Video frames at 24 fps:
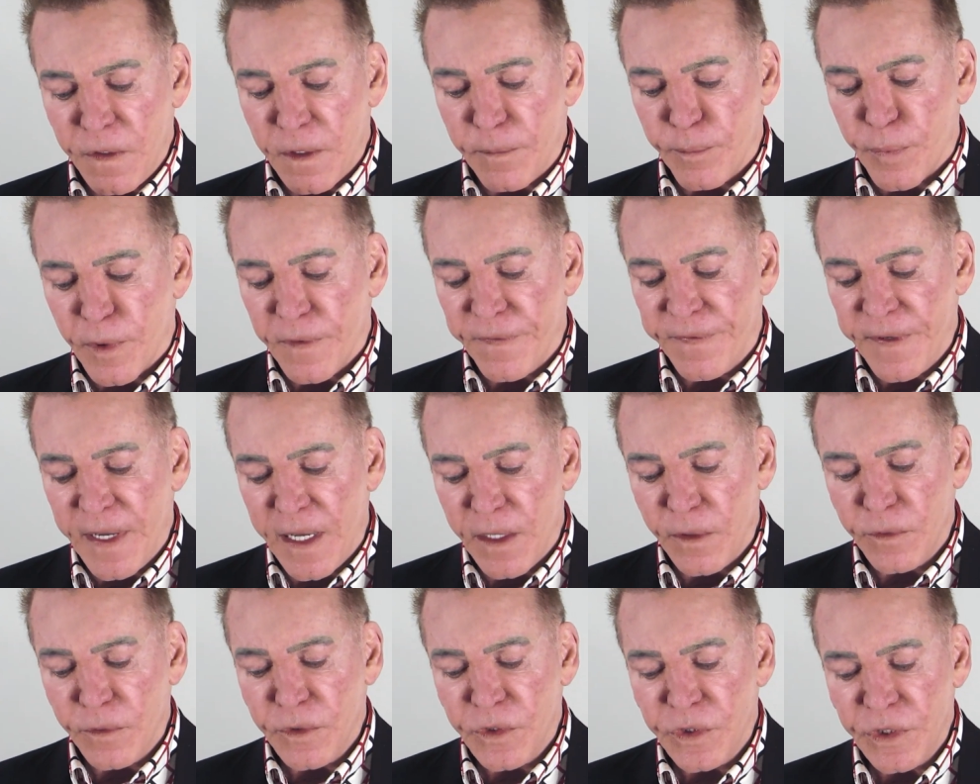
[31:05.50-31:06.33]
the
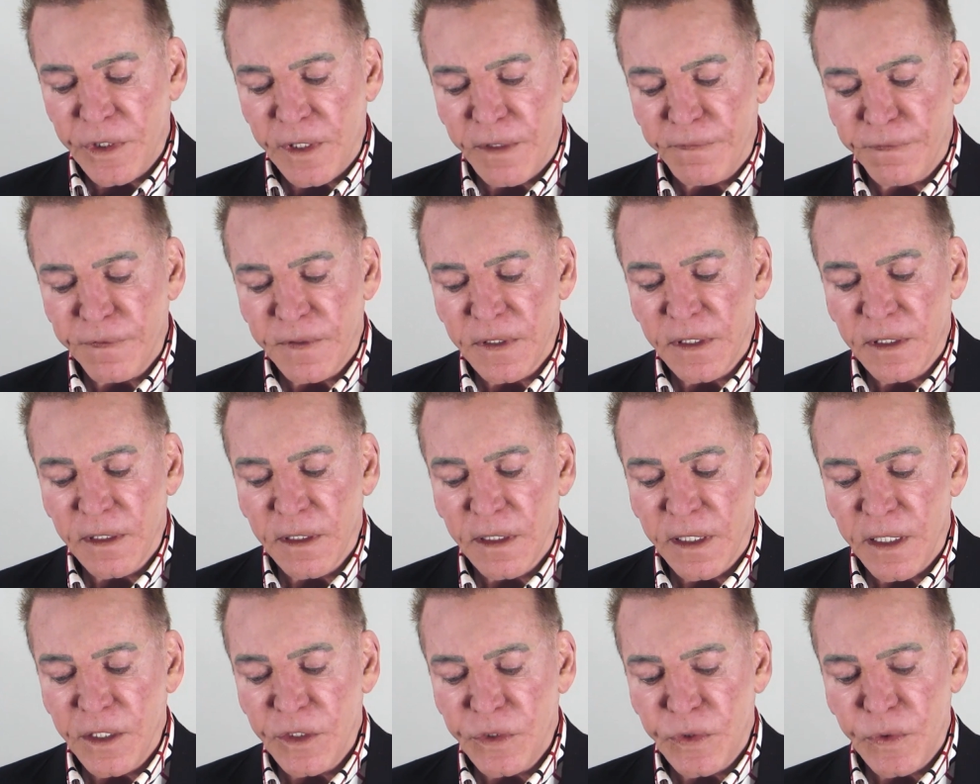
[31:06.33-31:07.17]
profound shift
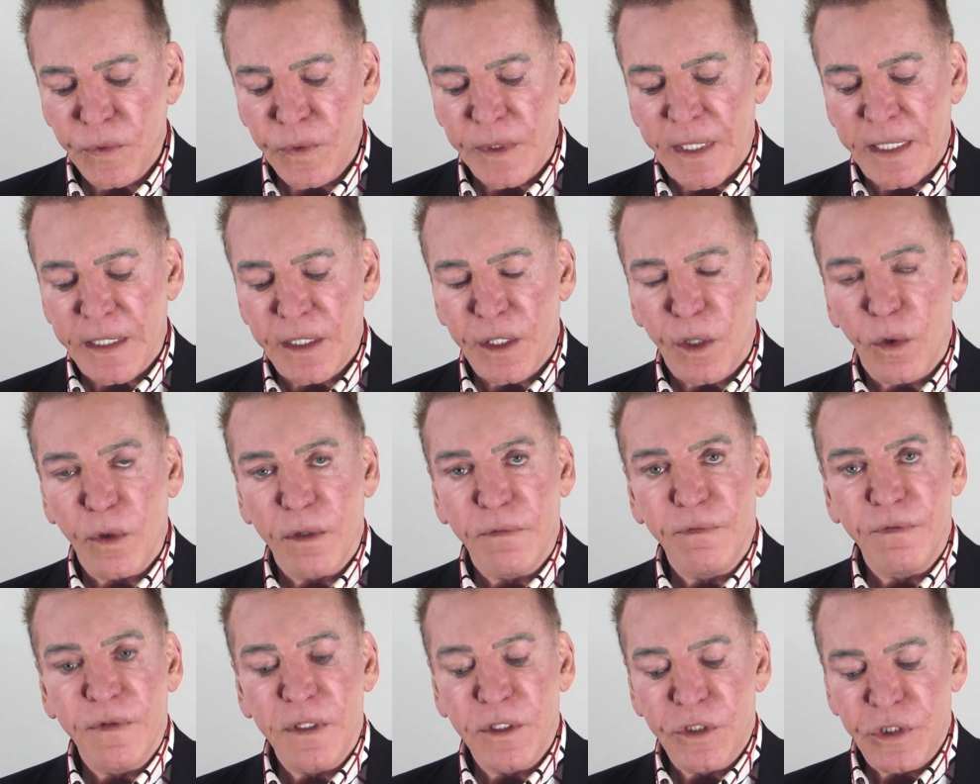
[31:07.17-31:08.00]
as you let go
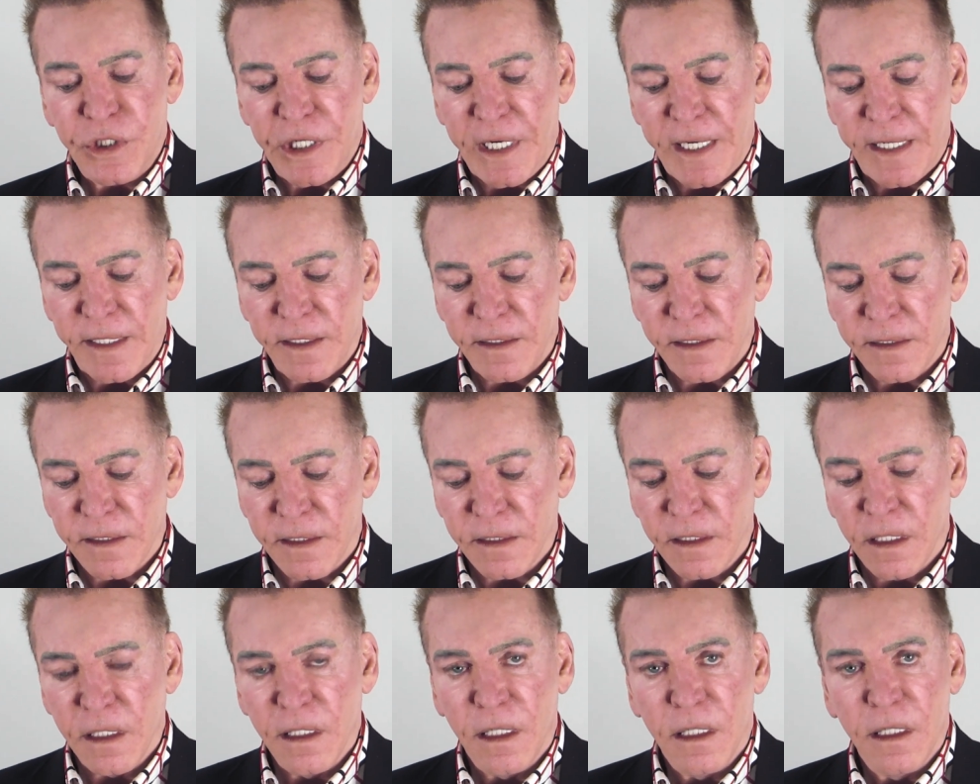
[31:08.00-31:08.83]
of the chains,
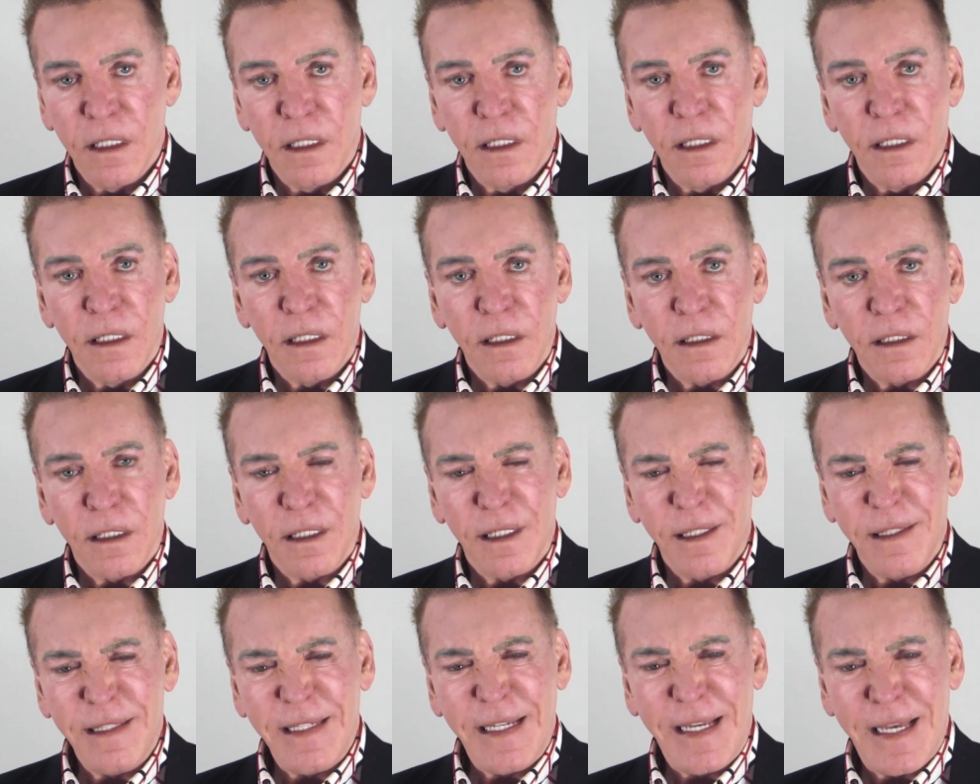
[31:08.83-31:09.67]
uh,
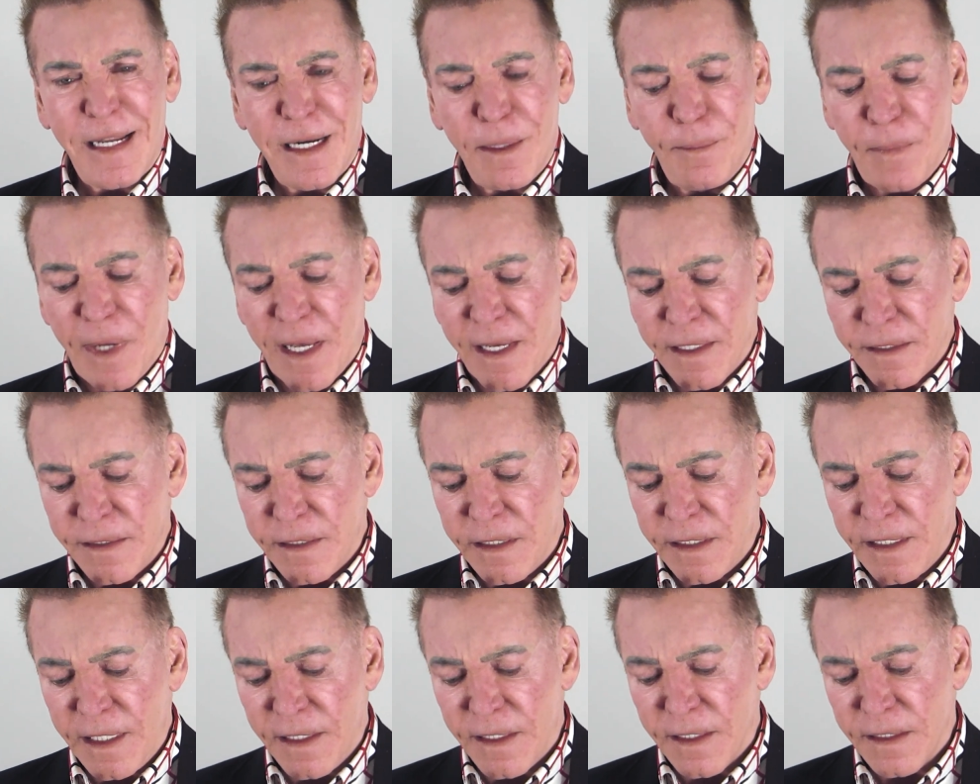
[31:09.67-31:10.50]
the
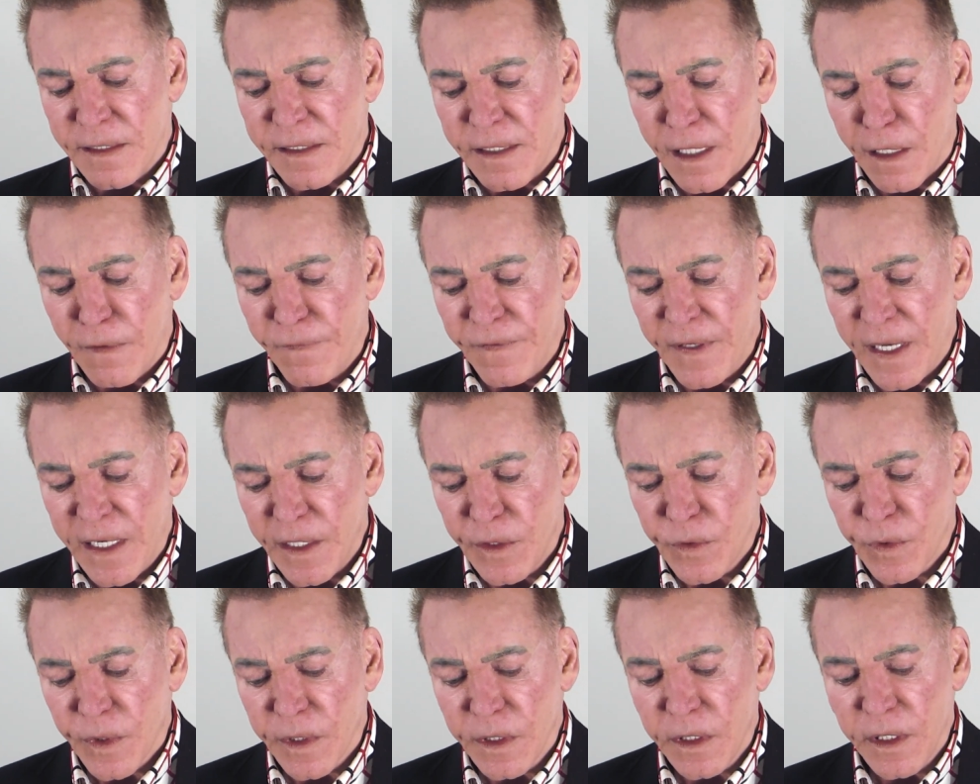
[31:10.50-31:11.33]
animosity, the
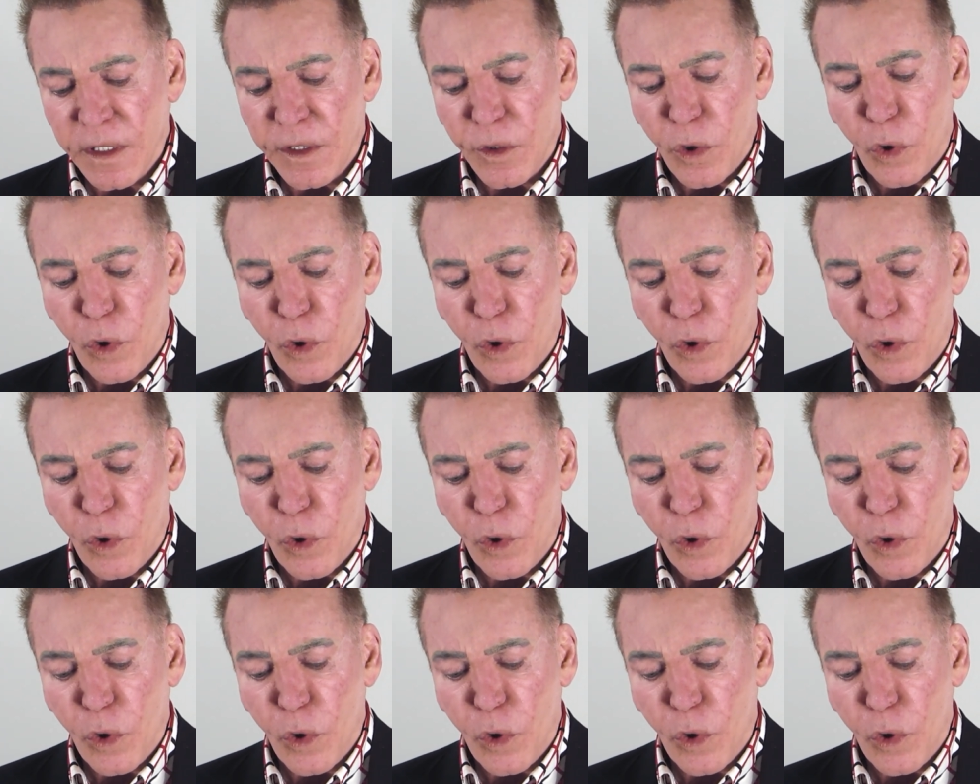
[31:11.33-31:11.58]
self-hatred, and